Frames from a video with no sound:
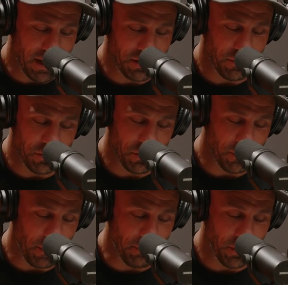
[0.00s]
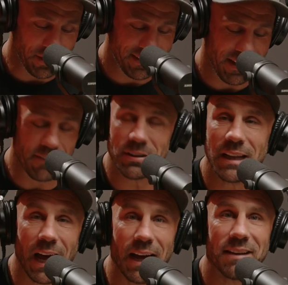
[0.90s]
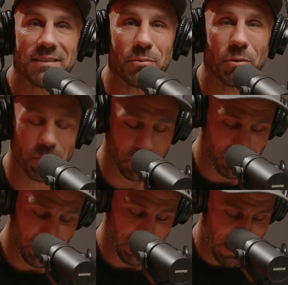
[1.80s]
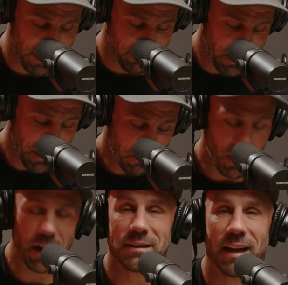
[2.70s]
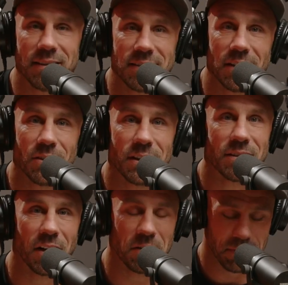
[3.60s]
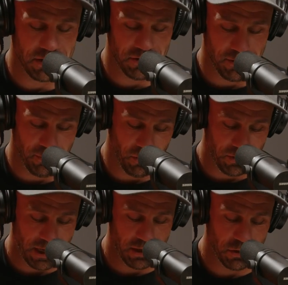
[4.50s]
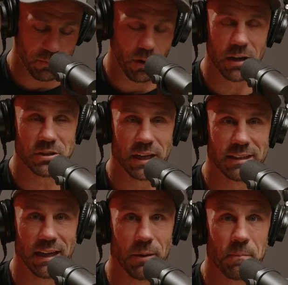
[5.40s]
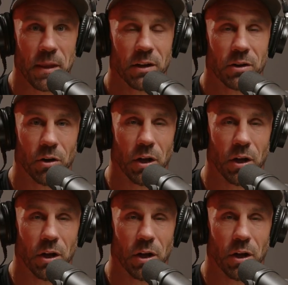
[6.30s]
new book, 7 Lies That Will Ruin Your Life, podcast series, Unmentionable, got a new project out called